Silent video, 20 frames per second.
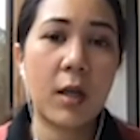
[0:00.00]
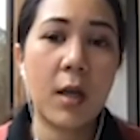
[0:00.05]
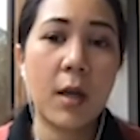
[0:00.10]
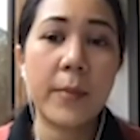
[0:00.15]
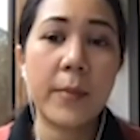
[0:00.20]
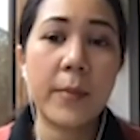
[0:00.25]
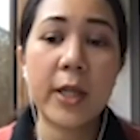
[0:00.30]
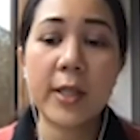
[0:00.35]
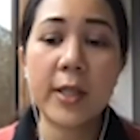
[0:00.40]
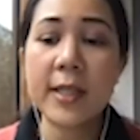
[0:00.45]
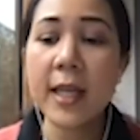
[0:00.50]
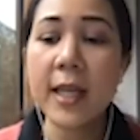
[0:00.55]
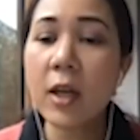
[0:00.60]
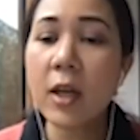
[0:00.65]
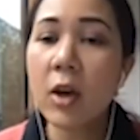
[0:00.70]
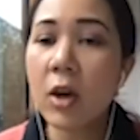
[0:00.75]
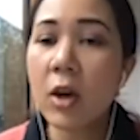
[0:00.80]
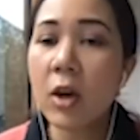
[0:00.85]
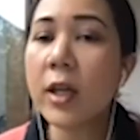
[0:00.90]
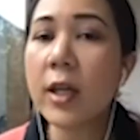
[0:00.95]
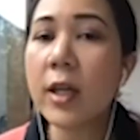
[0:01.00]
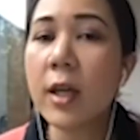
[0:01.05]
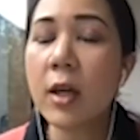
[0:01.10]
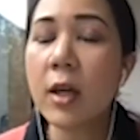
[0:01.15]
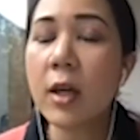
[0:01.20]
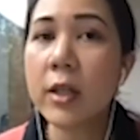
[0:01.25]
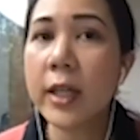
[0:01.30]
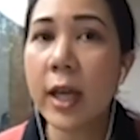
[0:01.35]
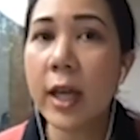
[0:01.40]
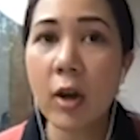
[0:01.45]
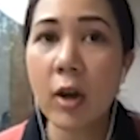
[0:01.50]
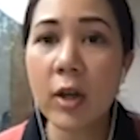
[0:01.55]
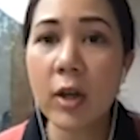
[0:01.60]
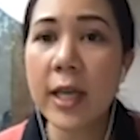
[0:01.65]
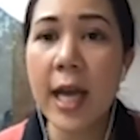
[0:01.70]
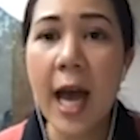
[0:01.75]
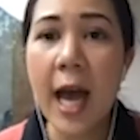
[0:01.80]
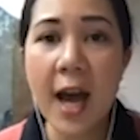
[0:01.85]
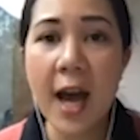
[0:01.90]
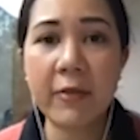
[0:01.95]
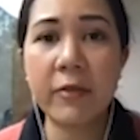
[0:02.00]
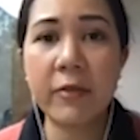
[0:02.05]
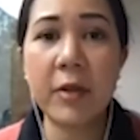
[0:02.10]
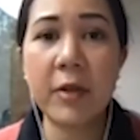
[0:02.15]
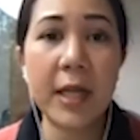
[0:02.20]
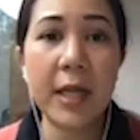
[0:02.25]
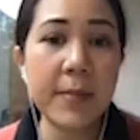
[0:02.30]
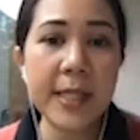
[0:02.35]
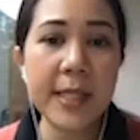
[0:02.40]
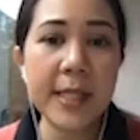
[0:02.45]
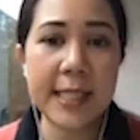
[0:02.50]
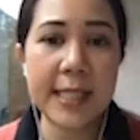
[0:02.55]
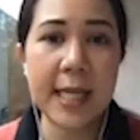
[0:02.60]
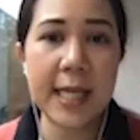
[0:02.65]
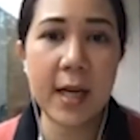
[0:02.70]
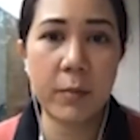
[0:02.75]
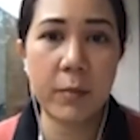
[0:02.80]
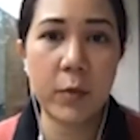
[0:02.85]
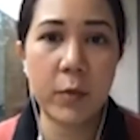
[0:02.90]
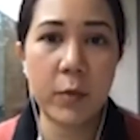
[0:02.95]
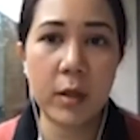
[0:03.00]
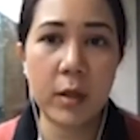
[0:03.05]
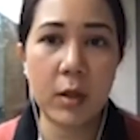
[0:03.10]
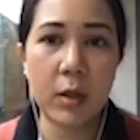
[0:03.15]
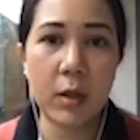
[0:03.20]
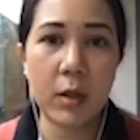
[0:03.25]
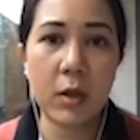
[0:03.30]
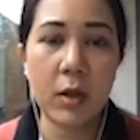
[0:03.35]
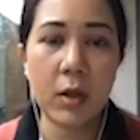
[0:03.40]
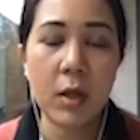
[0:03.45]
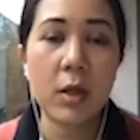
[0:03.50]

because they only they only have limited time with you.